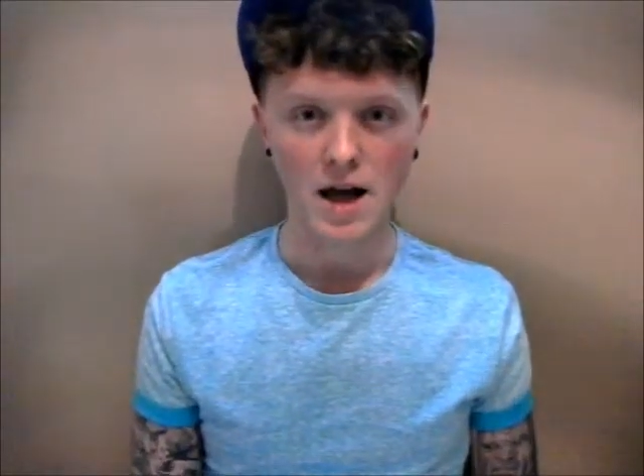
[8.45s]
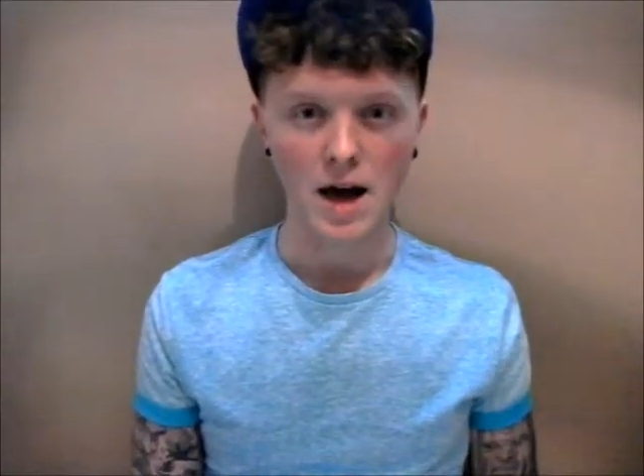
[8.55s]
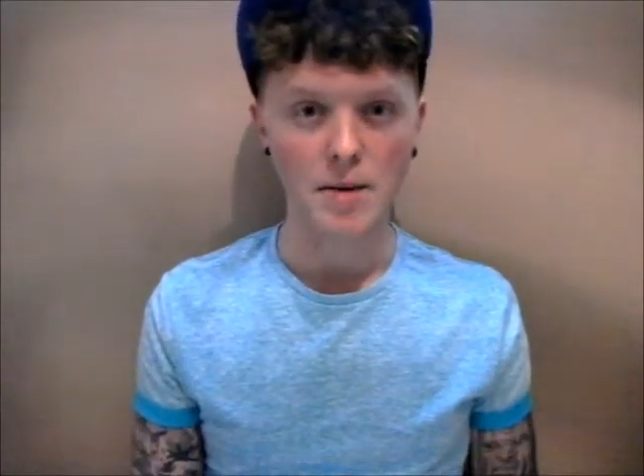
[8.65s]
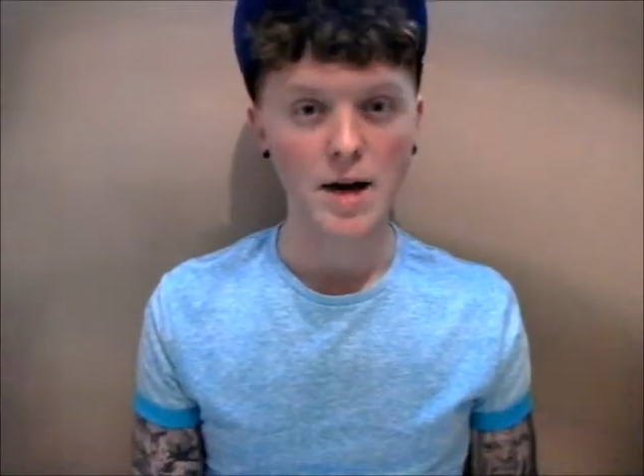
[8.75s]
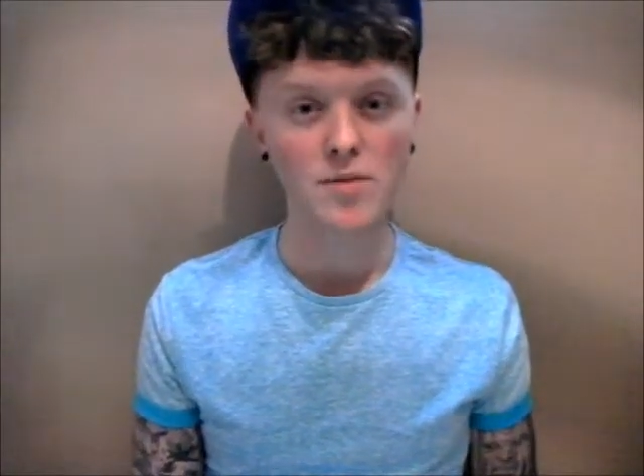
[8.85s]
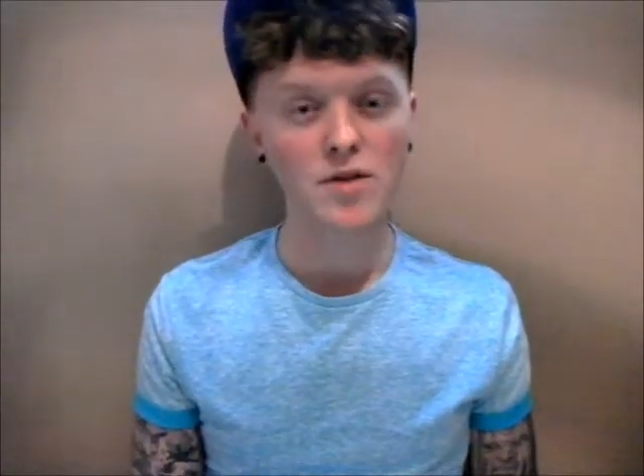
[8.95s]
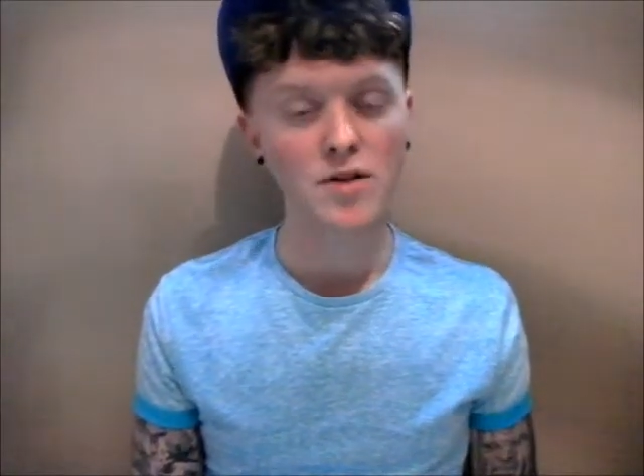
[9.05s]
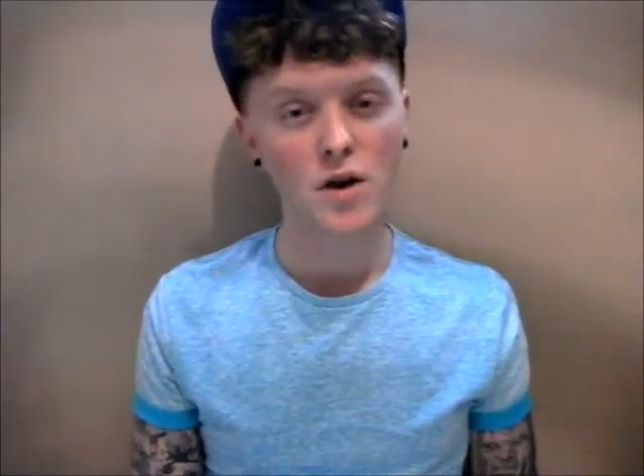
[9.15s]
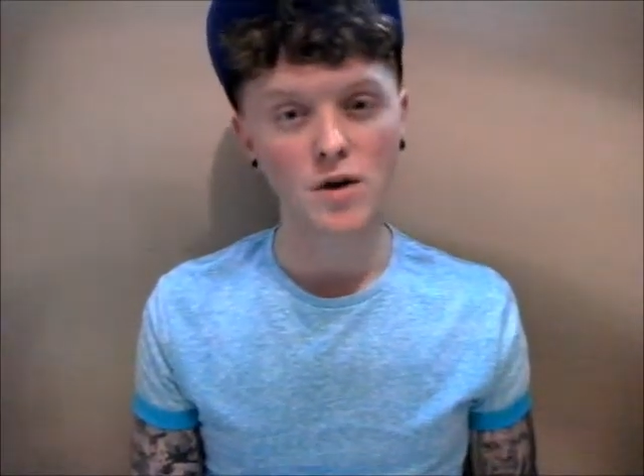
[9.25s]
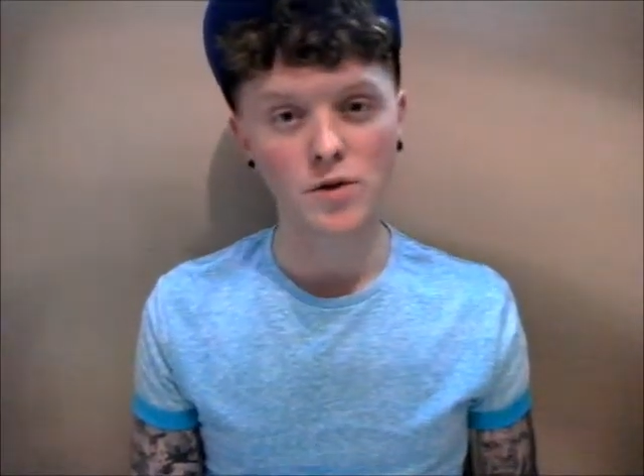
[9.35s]
I'm
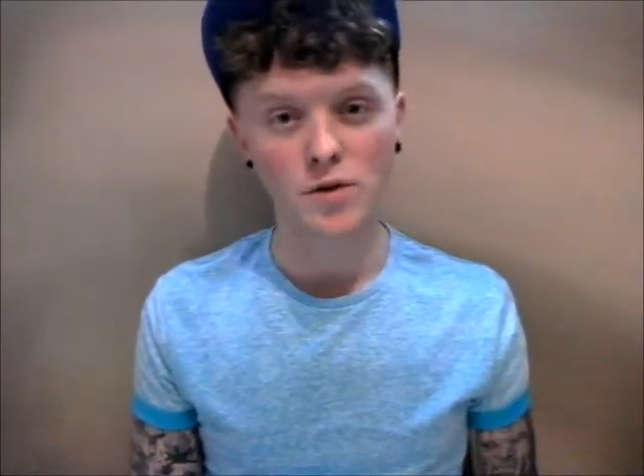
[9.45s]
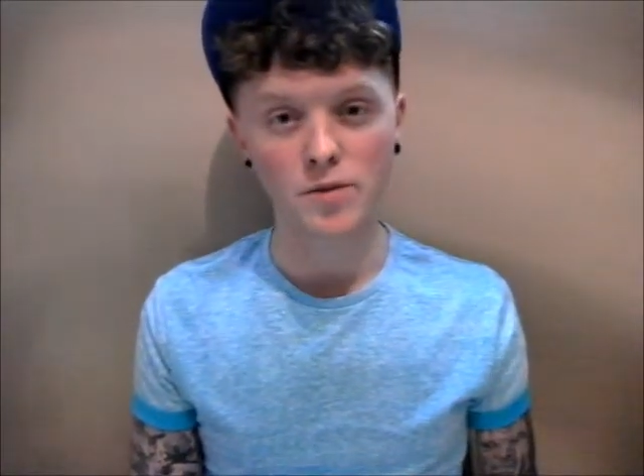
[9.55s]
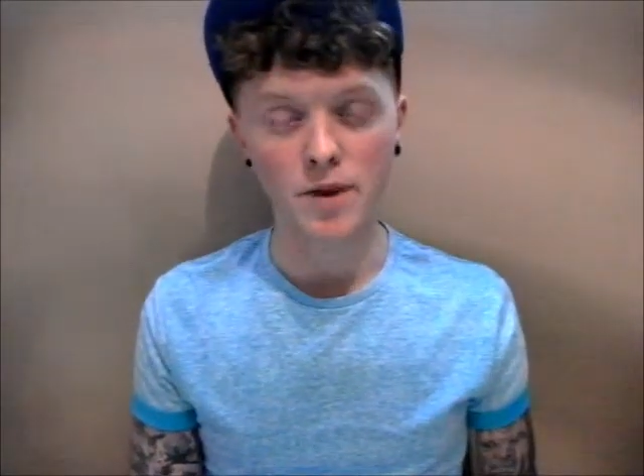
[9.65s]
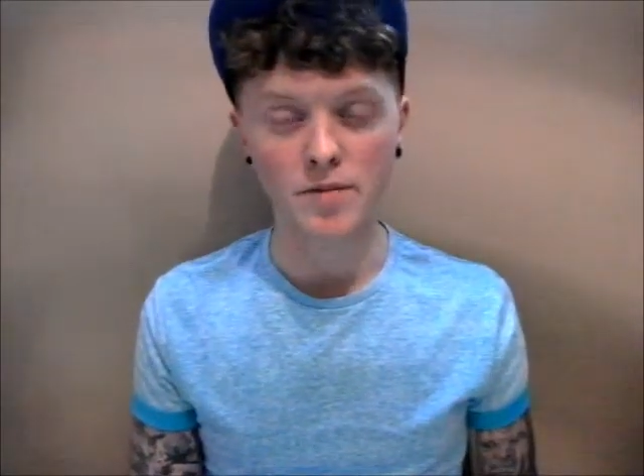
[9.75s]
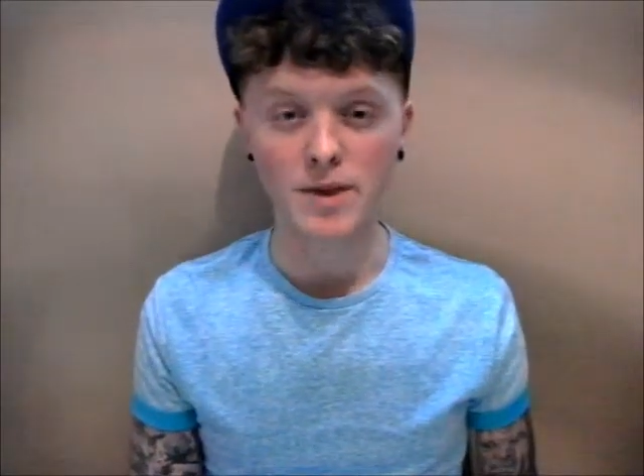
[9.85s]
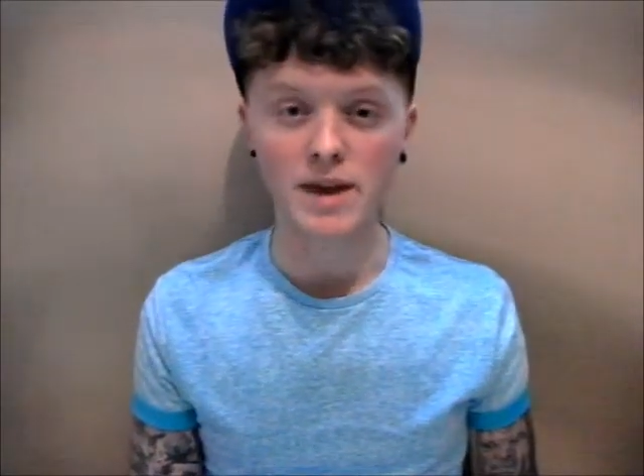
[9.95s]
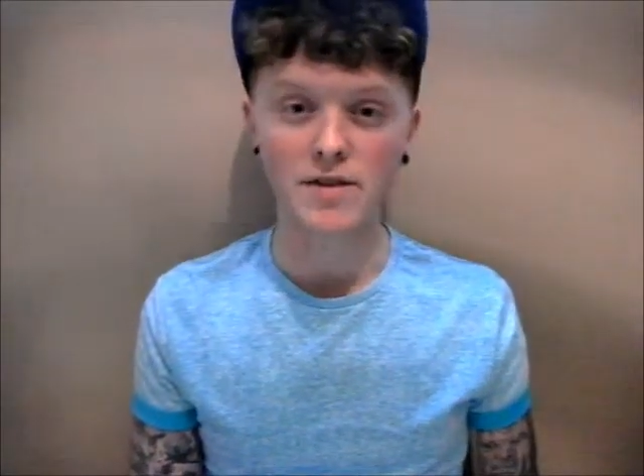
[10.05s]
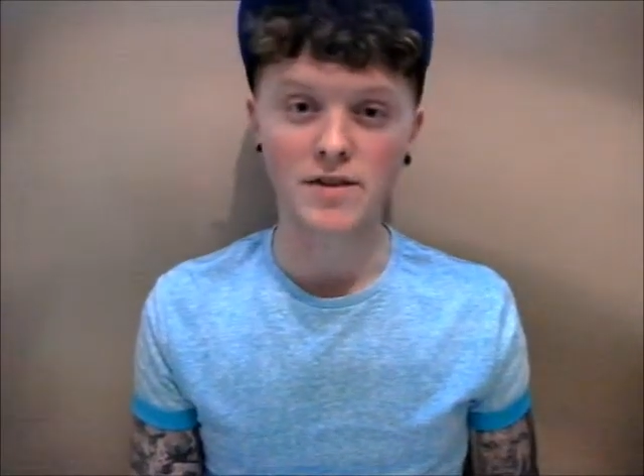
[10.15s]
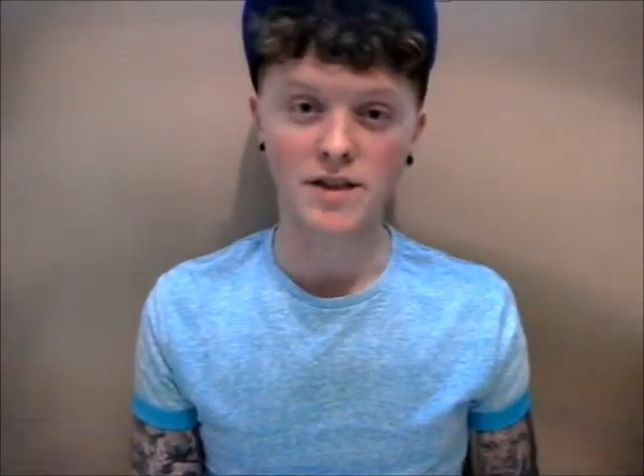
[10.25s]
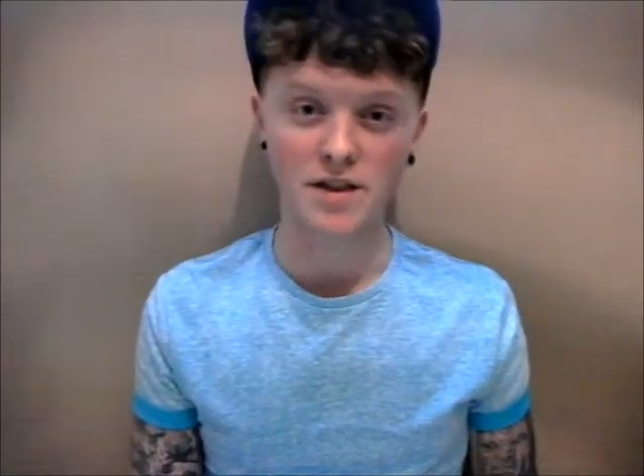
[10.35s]
absolutely honoured to have been
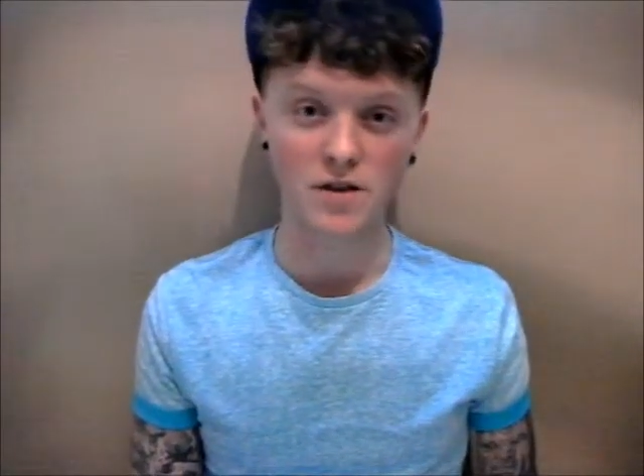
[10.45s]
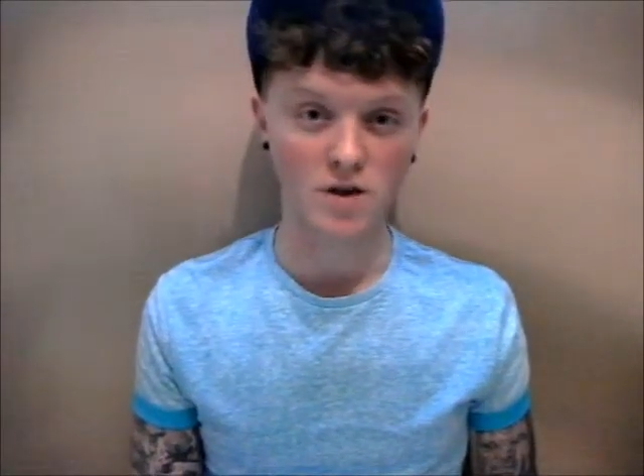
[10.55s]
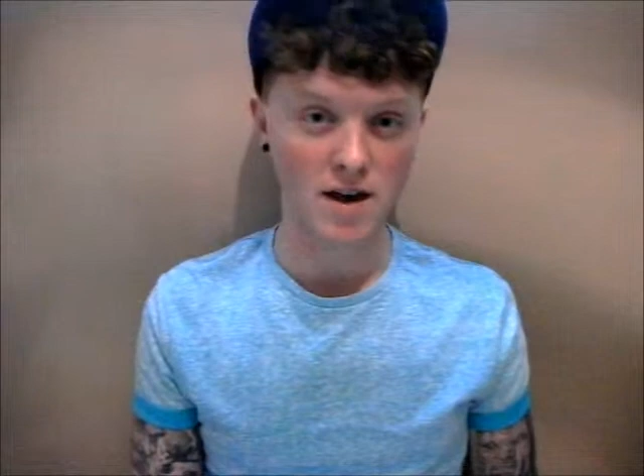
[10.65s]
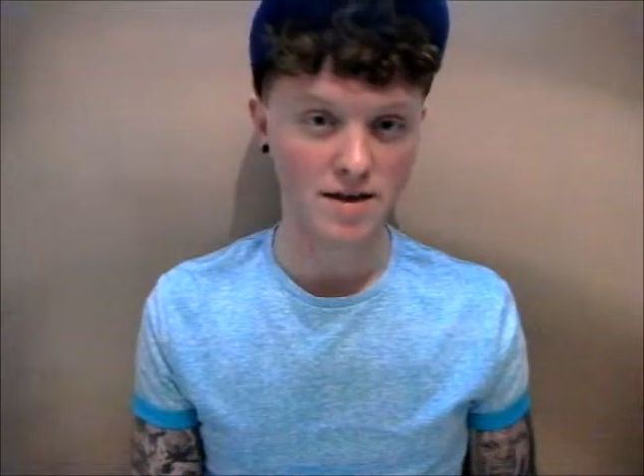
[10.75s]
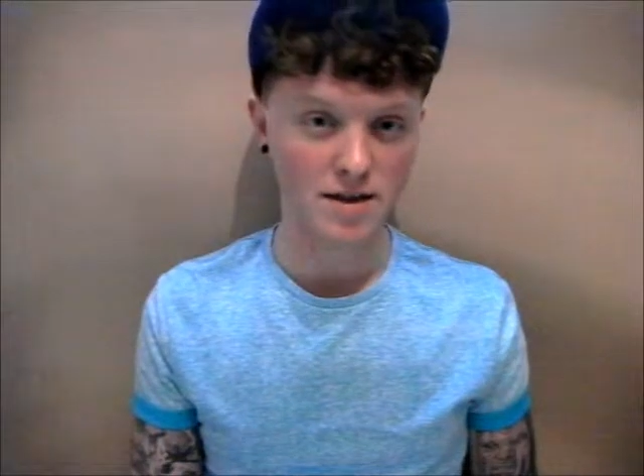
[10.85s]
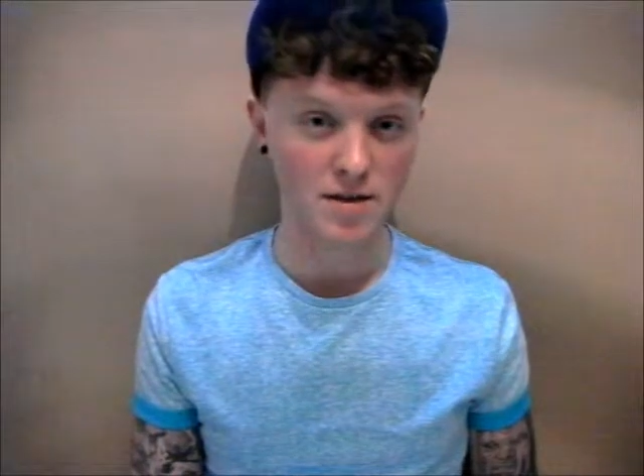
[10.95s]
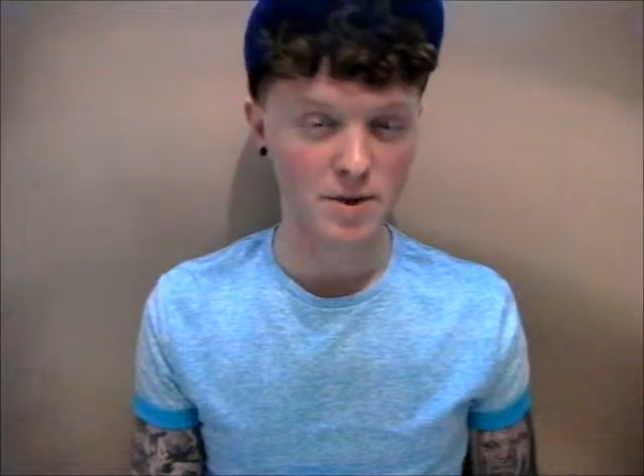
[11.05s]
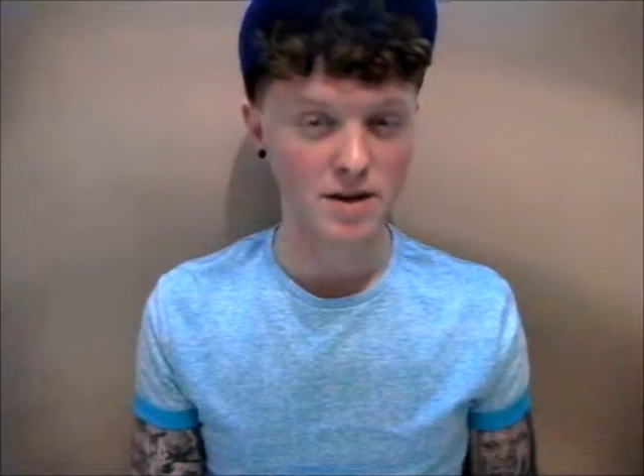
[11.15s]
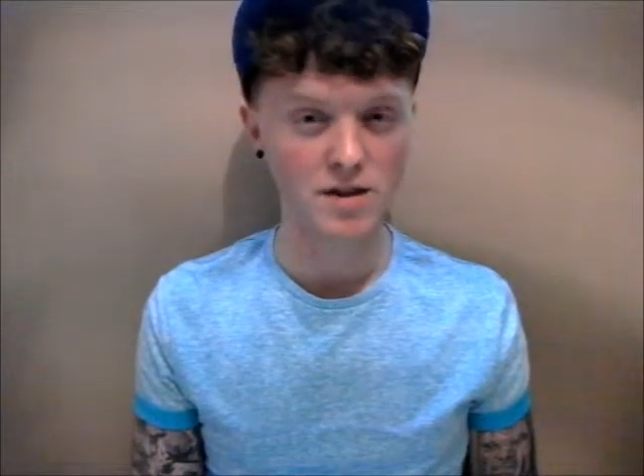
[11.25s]
given this address and speak